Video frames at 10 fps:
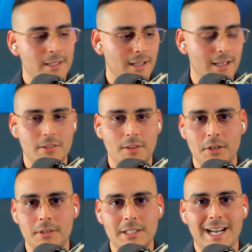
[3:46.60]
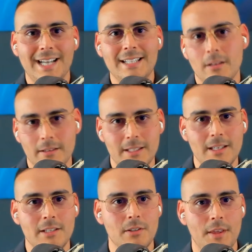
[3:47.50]
I saw that you're into ice hockey.
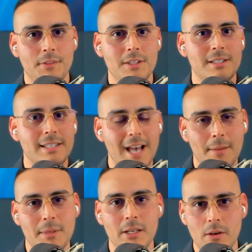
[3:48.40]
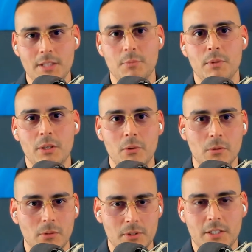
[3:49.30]
I saw that this is happening. Oh, that's pretty cool.
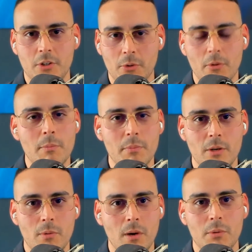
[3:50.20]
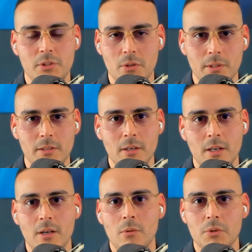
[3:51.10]
Looks like you're growing pretty well. What's going
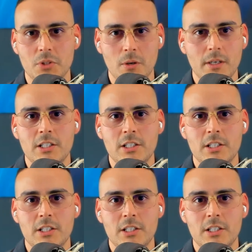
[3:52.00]
on?